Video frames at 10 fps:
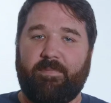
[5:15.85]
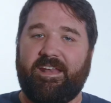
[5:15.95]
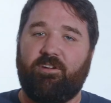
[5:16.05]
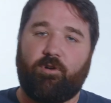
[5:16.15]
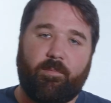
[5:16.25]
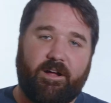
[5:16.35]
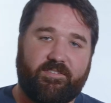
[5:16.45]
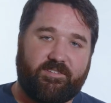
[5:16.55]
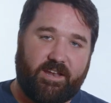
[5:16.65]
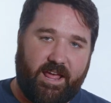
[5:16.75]
Many
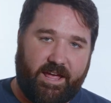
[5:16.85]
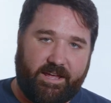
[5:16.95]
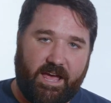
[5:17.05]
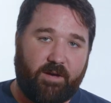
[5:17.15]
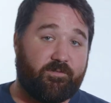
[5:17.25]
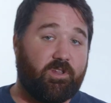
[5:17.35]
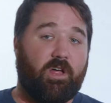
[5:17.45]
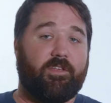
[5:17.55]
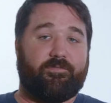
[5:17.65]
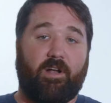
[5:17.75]
robots today have
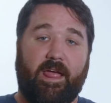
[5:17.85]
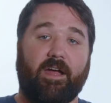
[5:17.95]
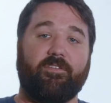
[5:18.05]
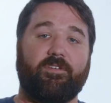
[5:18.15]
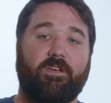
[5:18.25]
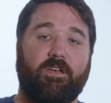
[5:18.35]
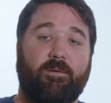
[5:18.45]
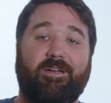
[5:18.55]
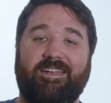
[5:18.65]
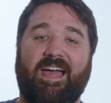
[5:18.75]
claws for hands
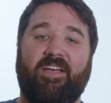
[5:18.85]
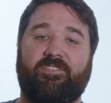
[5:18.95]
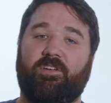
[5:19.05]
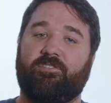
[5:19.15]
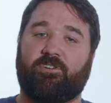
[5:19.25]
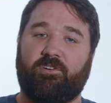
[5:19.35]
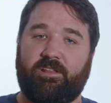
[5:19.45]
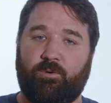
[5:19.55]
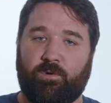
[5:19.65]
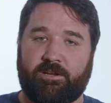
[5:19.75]
but NASA is
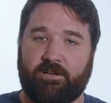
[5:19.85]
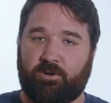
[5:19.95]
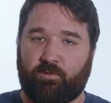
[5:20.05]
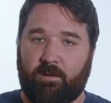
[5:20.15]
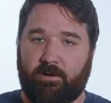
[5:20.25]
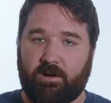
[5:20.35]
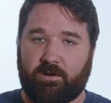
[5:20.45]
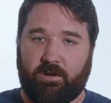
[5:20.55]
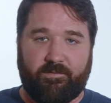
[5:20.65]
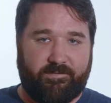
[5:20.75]
currently working on a robot
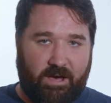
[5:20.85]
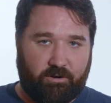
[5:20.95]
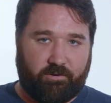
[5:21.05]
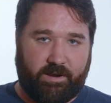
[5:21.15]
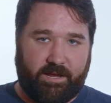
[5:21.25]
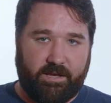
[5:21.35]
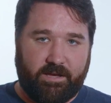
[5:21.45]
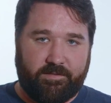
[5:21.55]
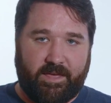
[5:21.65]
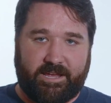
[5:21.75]
called Valkyrie
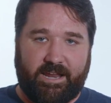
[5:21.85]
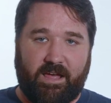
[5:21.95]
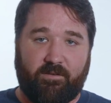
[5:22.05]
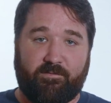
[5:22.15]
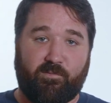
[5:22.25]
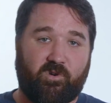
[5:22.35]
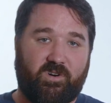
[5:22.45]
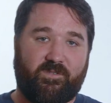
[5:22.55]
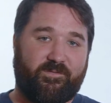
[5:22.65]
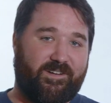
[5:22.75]
that can have
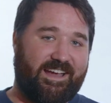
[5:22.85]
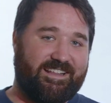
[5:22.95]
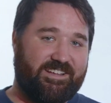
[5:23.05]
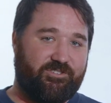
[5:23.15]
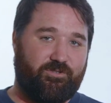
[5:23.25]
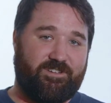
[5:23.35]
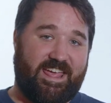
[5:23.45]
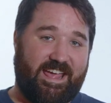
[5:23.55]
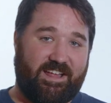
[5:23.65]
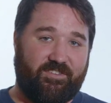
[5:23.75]
more finely tuned
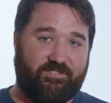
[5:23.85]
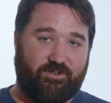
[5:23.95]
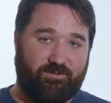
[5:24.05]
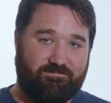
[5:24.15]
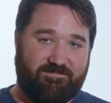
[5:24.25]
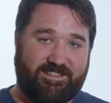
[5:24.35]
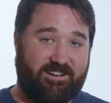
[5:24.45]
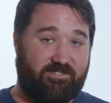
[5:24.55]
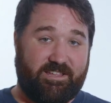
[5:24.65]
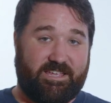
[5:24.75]
hands to
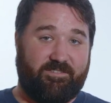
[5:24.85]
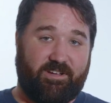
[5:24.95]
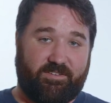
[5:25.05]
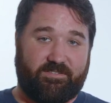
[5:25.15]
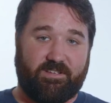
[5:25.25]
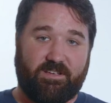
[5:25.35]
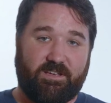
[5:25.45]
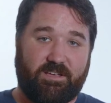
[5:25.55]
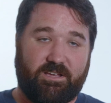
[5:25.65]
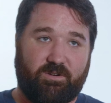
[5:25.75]
literally give
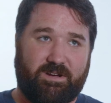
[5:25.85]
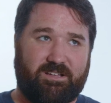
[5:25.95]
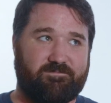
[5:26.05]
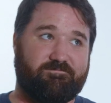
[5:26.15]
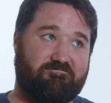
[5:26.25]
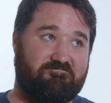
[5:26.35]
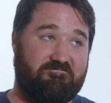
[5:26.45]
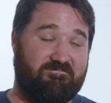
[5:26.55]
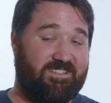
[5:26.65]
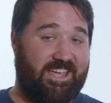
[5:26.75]
us, well,
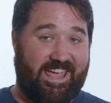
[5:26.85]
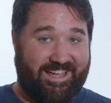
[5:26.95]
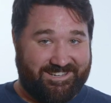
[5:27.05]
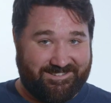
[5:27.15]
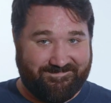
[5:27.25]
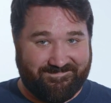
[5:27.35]
a hand.